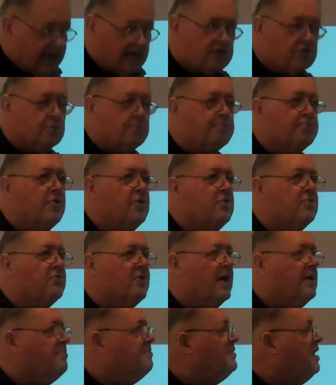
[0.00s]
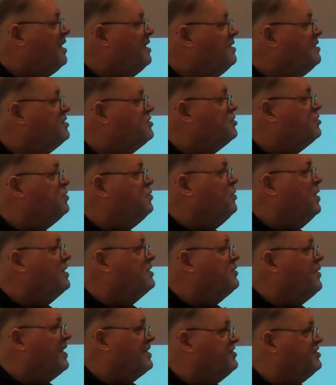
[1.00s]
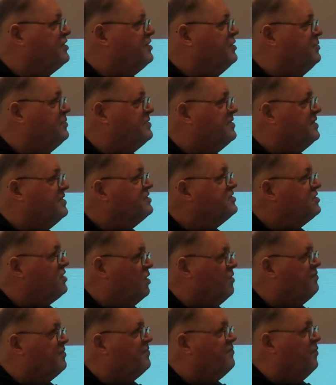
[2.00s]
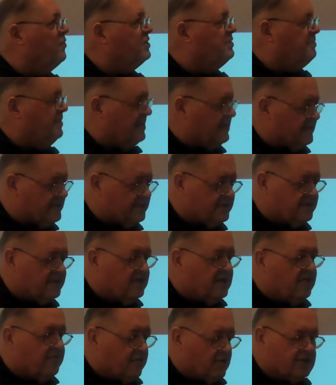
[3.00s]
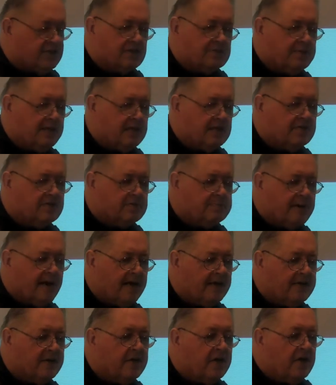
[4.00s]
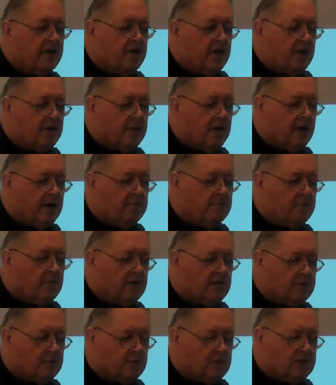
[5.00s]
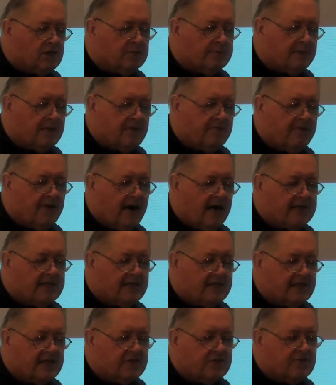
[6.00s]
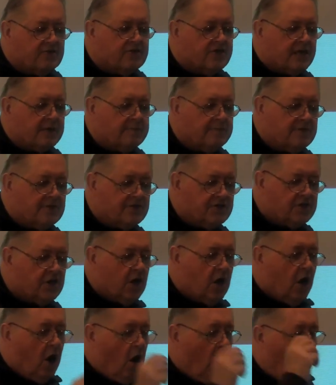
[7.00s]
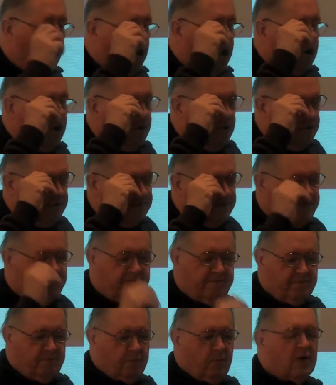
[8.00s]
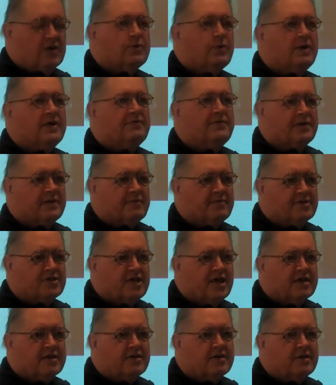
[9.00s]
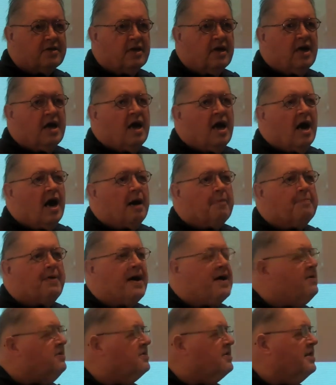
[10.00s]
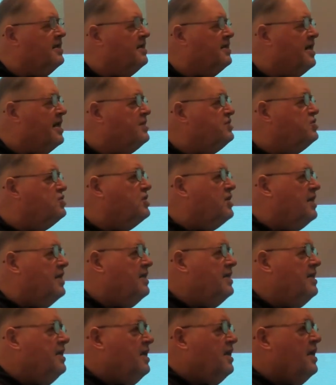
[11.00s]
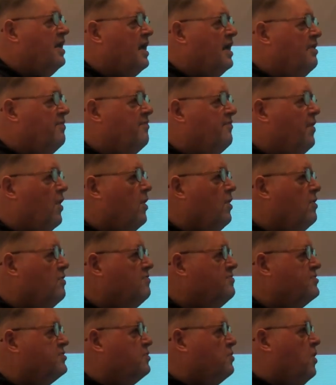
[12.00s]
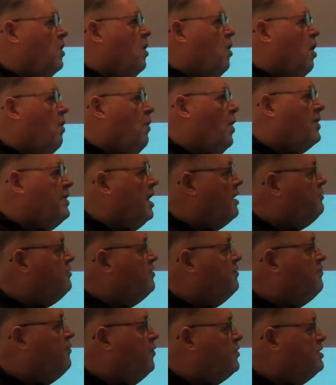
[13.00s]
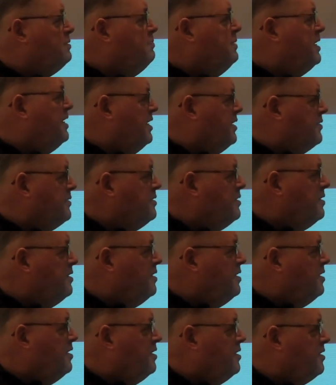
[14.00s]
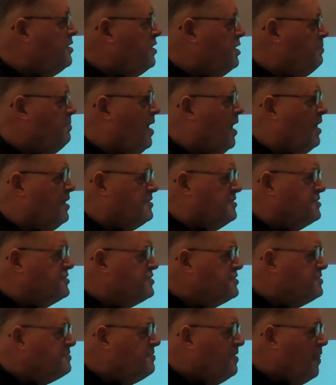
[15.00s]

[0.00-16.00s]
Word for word: actual program to execute this over a 46-minute span, which has been divided into segments of 1/25th of a second, apparently, allegedly, involves 140 million commands.